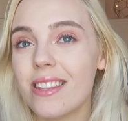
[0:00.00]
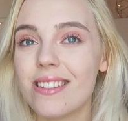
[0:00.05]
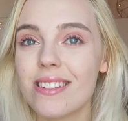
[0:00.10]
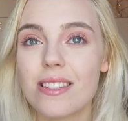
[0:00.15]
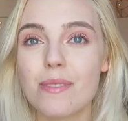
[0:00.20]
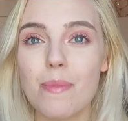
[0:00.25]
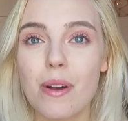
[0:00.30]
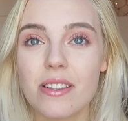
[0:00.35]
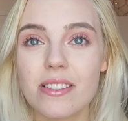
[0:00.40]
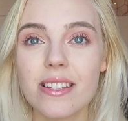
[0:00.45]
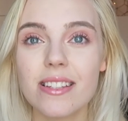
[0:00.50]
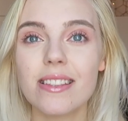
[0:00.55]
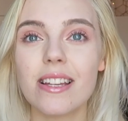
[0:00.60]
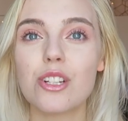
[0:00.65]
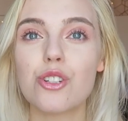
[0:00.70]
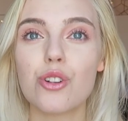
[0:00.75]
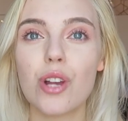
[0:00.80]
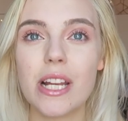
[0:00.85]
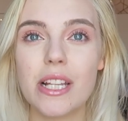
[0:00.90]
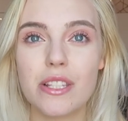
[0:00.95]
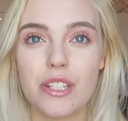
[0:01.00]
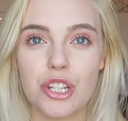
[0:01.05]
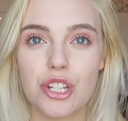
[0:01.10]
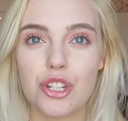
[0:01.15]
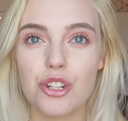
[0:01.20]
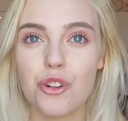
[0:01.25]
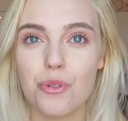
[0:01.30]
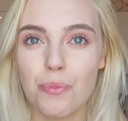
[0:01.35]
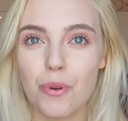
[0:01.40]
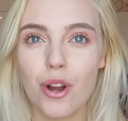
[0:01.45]
This smells like that
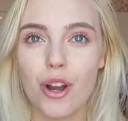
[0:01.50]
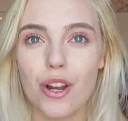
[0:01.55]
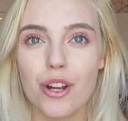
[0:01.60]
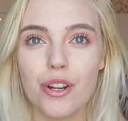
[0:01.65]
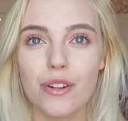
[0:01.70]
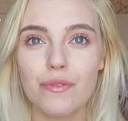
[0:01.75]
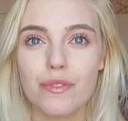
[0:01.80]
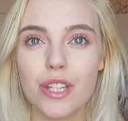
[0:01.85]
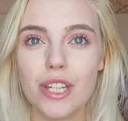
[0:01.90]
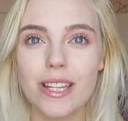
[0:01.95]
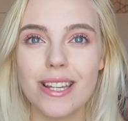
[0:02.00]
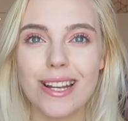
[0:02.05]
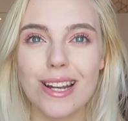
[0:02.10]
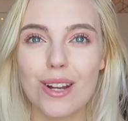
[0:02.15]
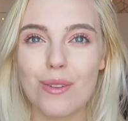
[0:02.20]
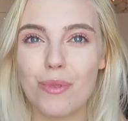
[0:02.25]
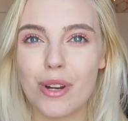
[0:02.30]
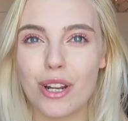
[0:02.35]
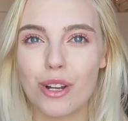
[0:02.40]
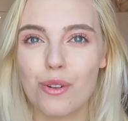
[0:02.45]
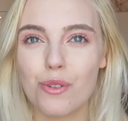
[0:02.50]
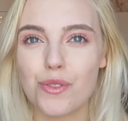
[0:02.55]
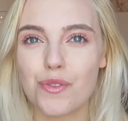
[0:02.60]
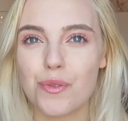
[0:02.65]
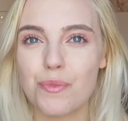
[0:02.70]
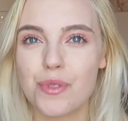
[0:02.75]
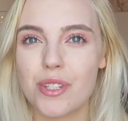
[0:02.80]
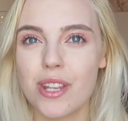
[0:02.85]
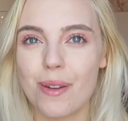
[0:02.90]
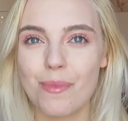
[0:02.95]
transitional part of the year when it goes
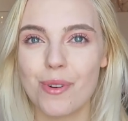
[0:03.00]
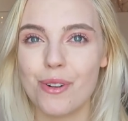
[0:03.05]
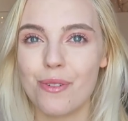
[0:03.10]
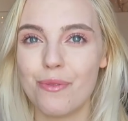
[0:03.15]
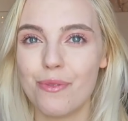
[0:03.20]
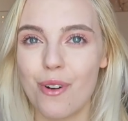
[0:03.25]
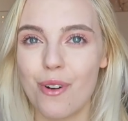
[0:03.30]
from summer to